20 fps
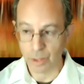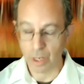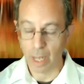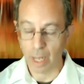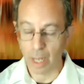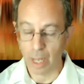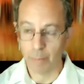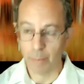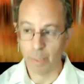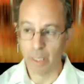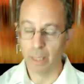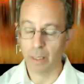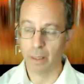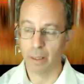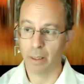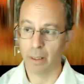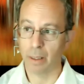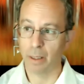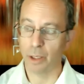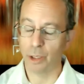beautiful
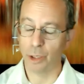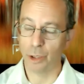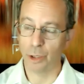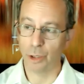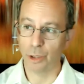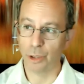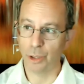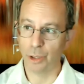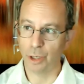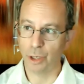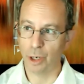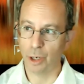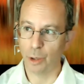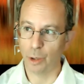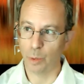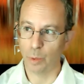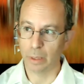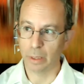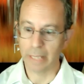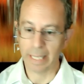model for how simple
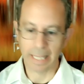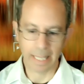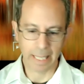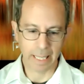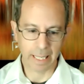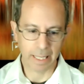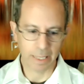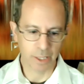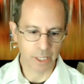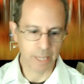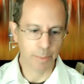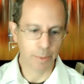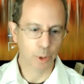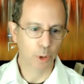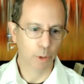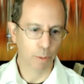these things can be.